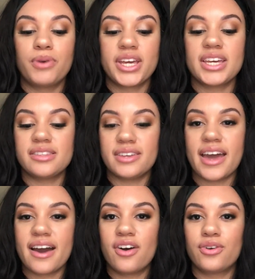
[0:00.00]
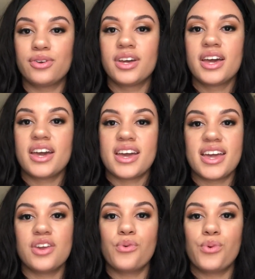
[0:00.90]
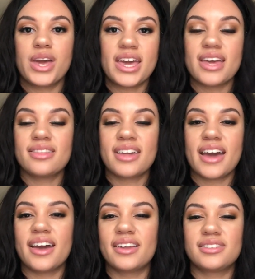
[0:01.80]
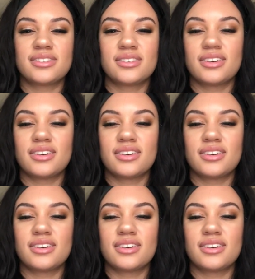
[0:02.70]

break it down in a way that